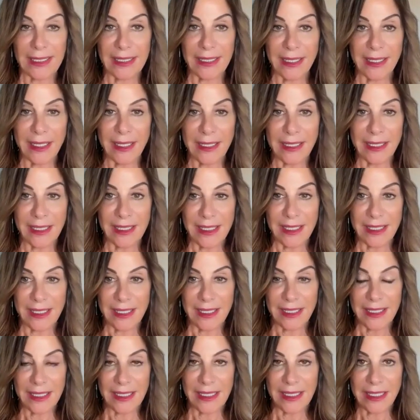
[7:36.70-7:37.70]
an
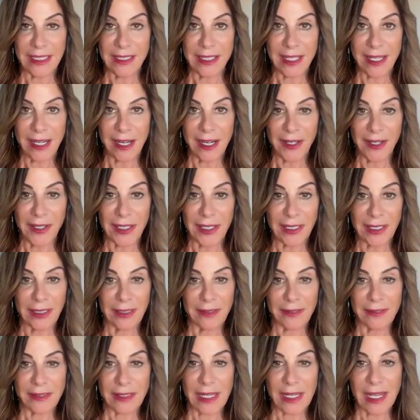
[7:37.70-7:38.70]

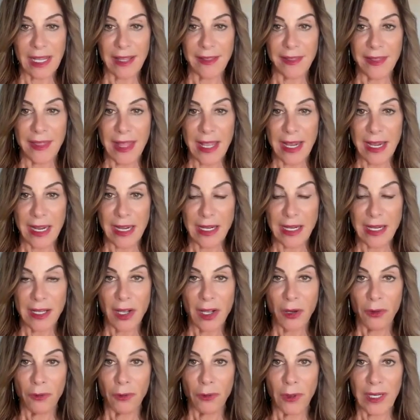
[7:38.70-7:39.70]
inheritance and they
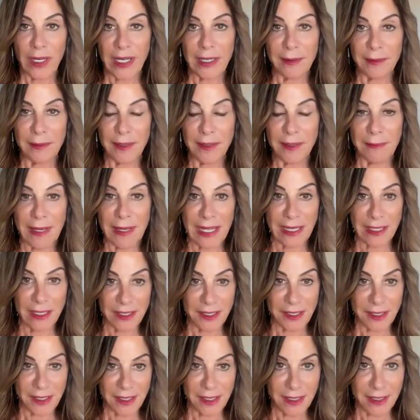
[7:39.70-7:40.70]
were able to
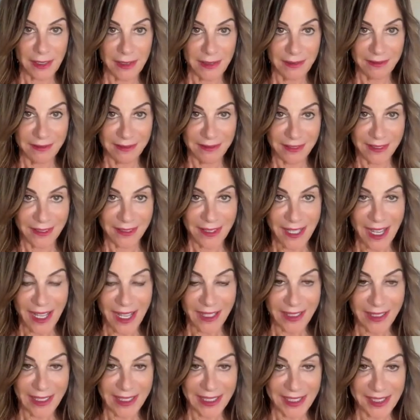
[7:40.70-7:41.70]
manage the
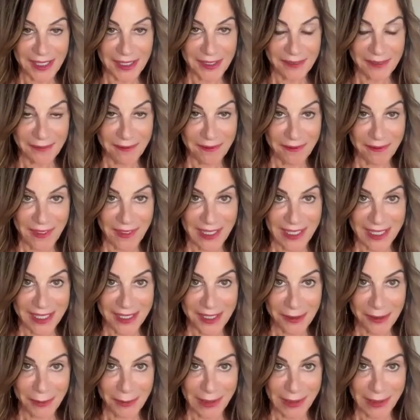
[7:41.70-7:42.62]
college financial